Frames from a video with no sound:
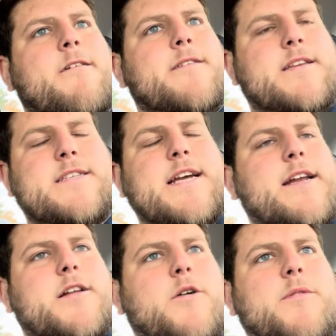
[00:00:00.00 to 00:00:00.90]
They
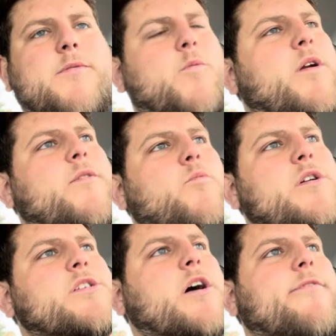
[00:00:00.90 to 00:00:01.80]
decided to go with one of the
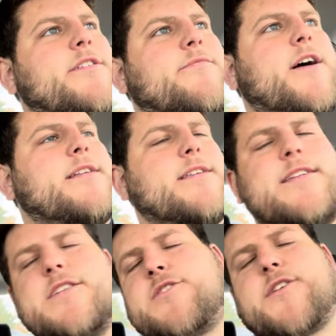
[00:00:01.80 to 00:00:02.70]
worst offensive lines.
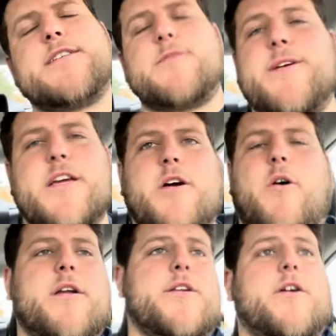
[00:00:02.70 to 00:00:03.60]
It's just crazy. We can go
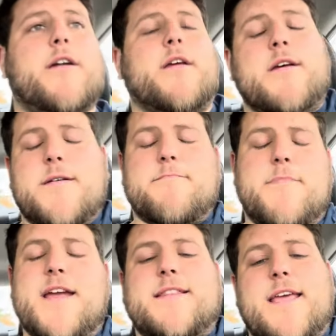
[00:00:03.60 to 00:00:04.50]
on and on.
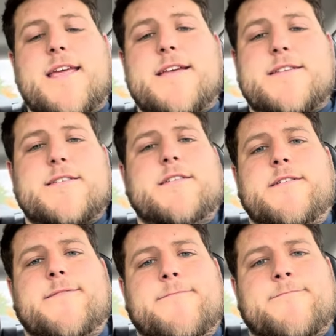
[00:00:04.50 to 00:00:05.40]
Main thing is,
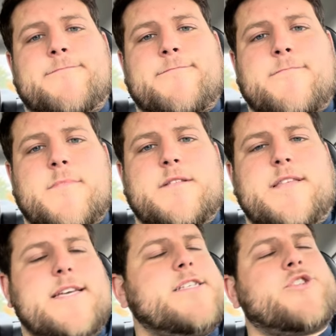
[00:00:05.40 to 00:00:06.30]

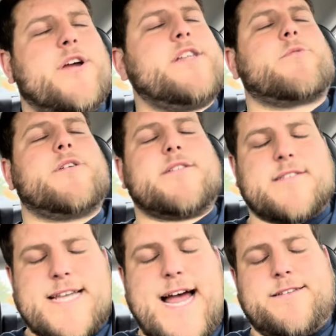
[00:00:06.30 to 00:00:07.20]
these trades were a
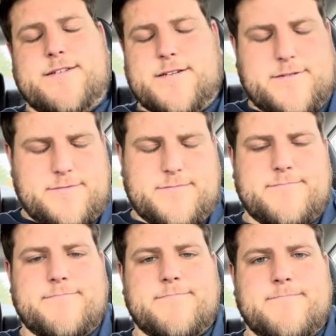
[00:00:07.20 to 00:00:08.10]
disaster.
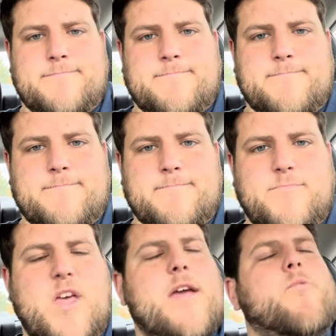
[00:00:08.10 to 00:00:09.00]

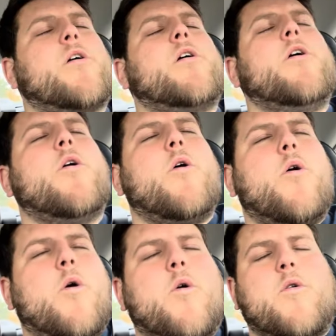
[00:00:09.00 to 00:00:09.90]
They were
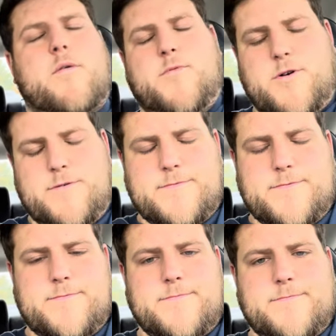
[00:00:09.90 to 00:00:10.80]
horrible.
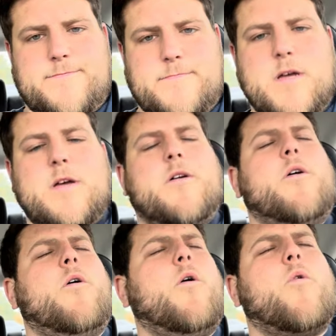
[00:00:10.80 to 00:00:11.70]

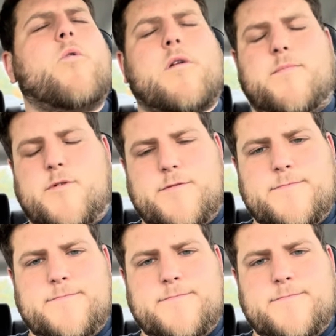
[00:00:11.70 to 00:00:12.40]
Horrible.